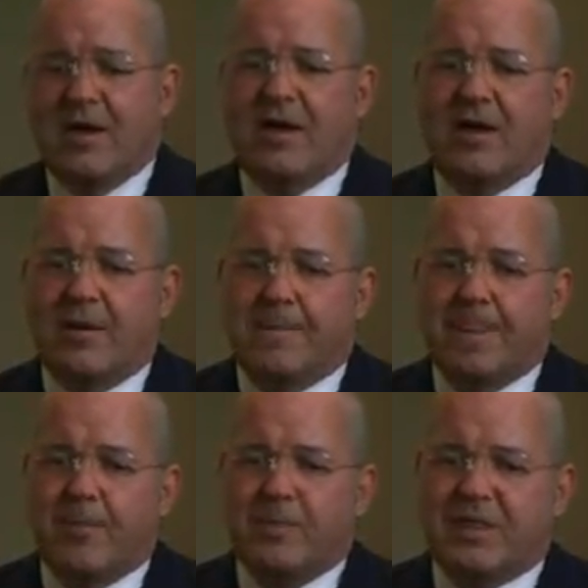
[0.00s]

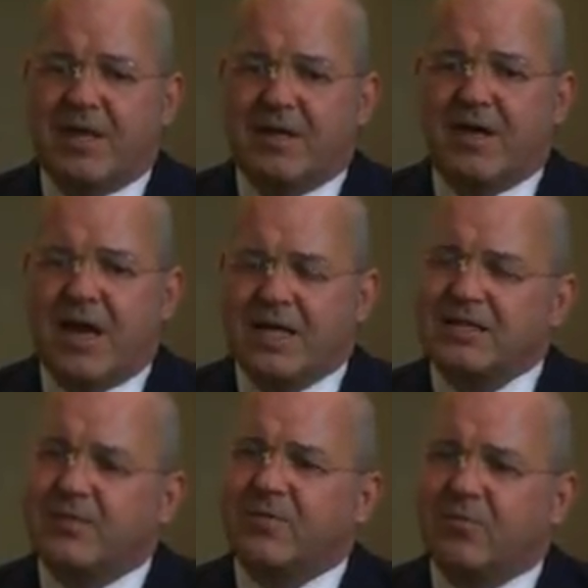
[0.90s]
But the
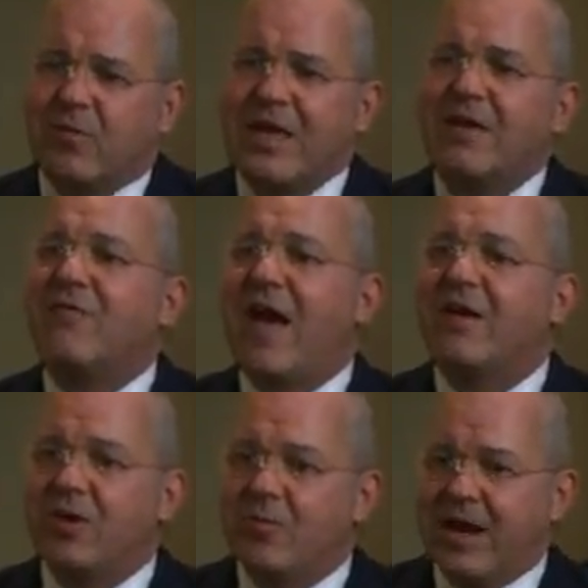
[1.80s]
concept of
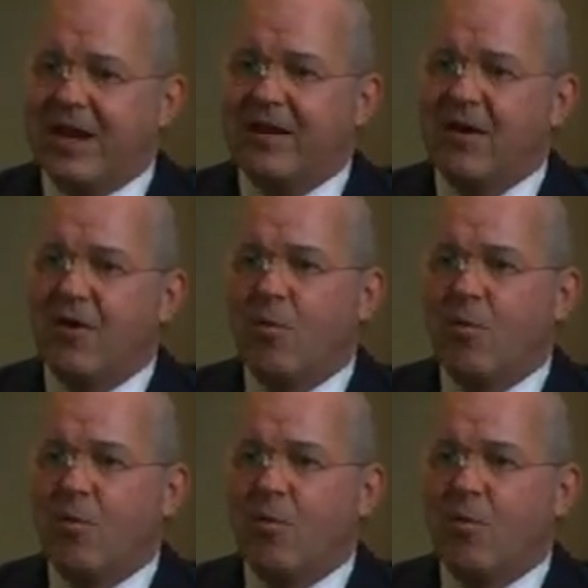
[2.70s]
reevaluating